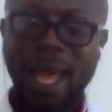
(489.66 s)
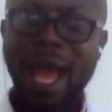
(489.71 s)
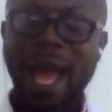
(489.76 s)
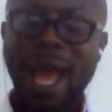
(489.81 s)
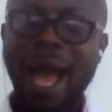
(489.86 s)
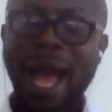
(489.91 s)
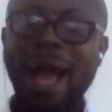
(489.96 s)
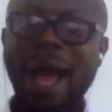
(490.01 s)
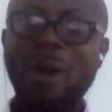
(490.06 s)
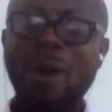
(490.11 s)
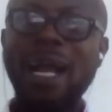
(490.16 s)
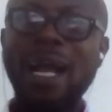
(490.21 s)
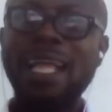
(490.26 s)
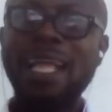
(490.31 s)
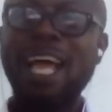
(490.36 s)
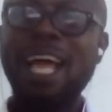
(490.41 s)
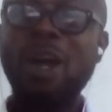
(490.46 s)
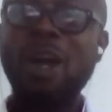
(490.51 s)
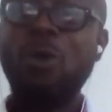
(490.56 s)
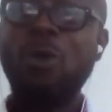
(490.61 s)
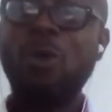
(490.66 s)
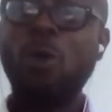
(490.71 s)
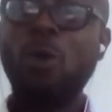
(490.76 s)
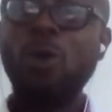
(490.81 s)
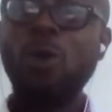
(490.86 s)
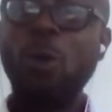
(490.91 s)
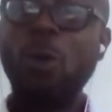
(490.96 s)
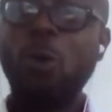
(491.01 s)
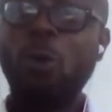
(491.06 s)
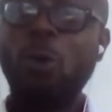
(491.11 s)
How can I
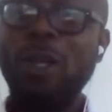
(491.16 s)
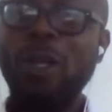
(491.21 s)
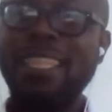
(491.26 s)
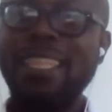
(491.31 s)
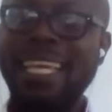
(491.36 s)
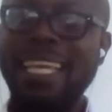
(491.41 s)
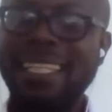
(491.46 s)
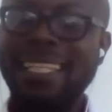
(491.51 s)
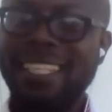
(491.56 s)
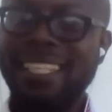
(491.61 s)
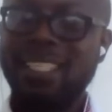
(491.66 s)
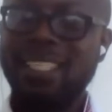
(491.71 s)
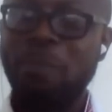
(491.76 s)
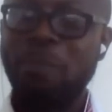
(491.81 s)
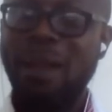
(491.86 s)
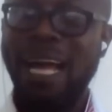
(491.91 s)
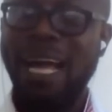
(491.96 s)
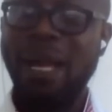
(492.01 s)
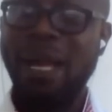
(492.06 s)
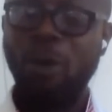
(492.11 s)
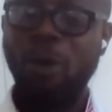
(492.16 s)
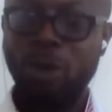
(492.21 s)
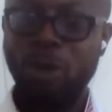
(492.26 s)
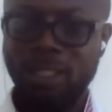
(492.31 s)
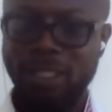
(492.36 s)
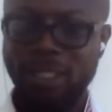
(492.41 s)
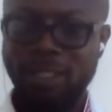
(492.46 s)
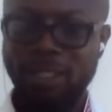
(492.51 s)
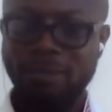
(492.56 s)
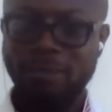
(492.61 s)
go within this black
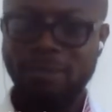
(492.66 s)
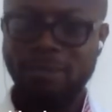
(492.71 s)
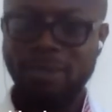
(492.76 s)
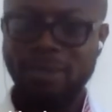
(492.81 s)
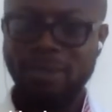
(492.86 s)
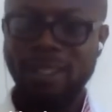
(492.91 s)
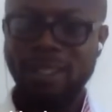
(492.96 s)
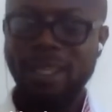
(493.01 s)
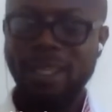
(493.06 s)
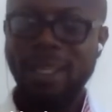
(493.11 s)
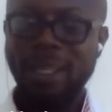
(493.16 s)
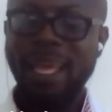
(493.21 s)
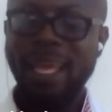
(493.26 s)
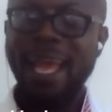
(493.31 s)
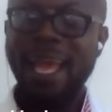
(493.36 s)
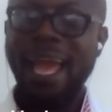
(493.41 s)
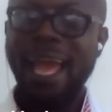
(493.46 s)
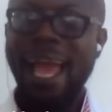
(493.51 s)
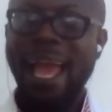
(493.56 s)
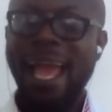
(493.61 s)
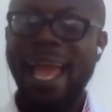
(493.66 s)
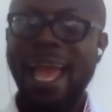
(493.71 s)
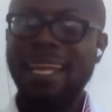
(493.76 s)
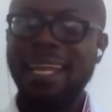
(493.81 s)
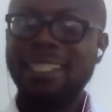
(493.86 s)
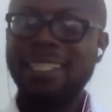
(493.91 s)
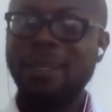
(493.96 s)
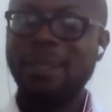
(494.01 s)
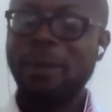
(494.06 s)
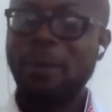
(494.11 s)
box
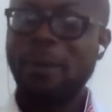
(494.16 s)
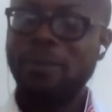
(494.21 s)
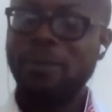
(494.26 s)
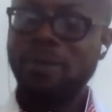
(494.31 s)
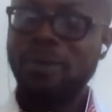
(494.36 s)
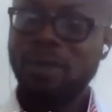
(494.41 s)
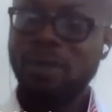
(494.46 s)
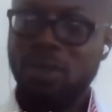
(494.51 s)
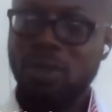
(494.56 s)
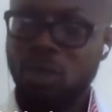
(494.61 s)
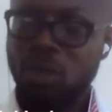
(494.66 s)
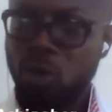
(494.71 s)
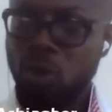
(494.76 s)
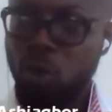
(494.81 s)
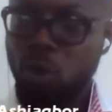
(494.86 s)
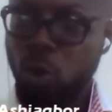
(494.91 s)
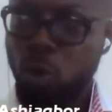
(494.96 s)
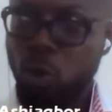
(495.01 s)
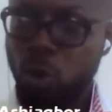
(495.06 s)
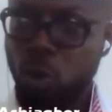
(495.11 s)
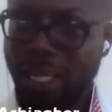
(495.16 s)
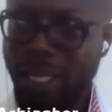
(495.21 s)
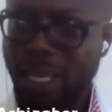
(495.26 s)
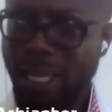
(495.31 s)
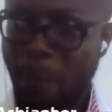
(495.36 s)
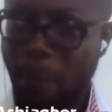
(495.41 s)
and tweak a